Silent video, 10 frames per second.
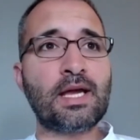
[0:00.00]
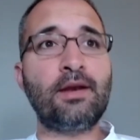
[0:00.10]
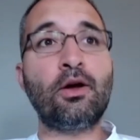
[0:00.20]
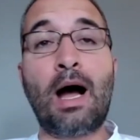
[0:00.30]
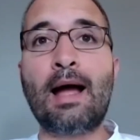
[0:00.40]
I
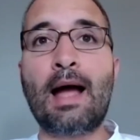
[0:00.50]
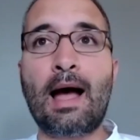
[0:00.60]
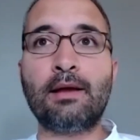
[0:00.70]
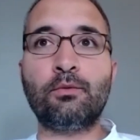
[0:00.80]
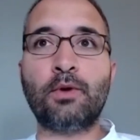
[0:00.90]
know. I,
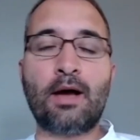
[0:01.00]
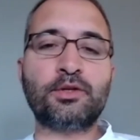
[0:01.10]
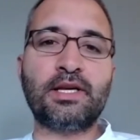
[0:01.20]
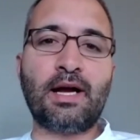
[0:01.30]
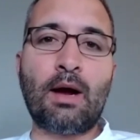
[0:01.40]
I when I
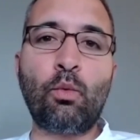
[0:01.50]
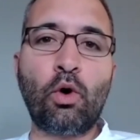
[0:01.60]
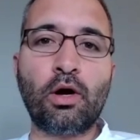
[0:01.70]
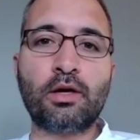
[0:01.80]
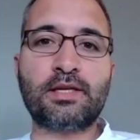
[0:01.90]
was there, I
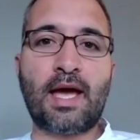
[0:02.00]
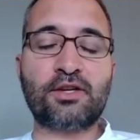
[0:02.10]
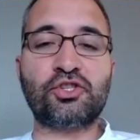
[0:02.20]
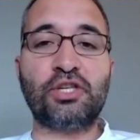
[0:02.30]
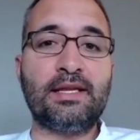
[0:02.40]
worked
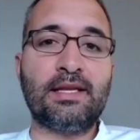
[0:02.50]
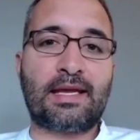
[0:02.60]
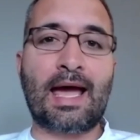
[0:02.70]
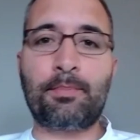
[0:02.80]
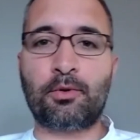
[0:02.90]
actually in the
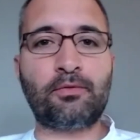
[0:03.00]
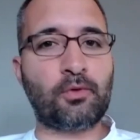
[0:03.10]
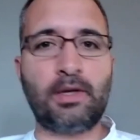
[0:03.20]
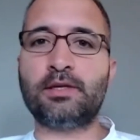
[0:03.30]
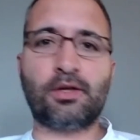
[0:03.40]
capital
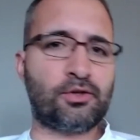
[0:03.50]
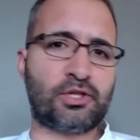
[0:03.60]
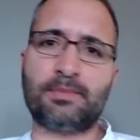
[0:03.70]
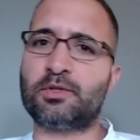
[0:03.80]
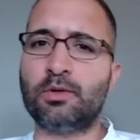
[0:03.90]
for
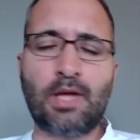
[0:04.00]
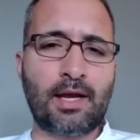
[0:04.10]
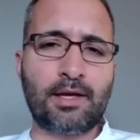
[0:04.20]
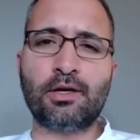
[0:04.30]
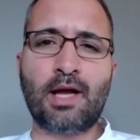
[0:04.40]
internships. Do a
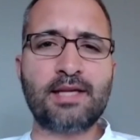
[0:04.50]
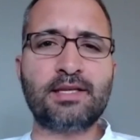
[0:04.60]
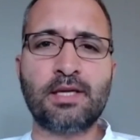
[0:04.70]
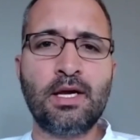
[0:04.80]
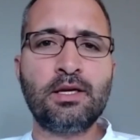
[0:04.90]
lot of your
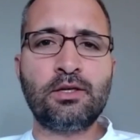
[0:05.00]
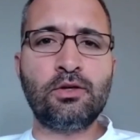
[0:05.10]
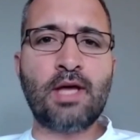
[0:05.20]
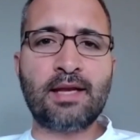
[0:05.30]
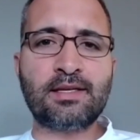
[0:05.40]
guys do
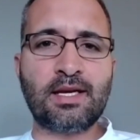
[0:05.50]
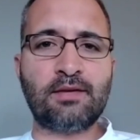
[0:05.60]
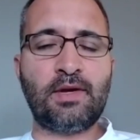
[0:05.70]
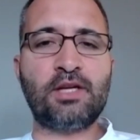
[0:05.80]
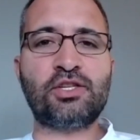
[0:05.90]
that and take
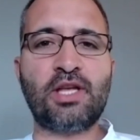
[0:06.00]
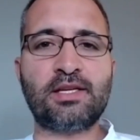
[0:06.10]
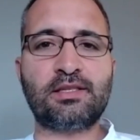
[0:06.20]
advantage of that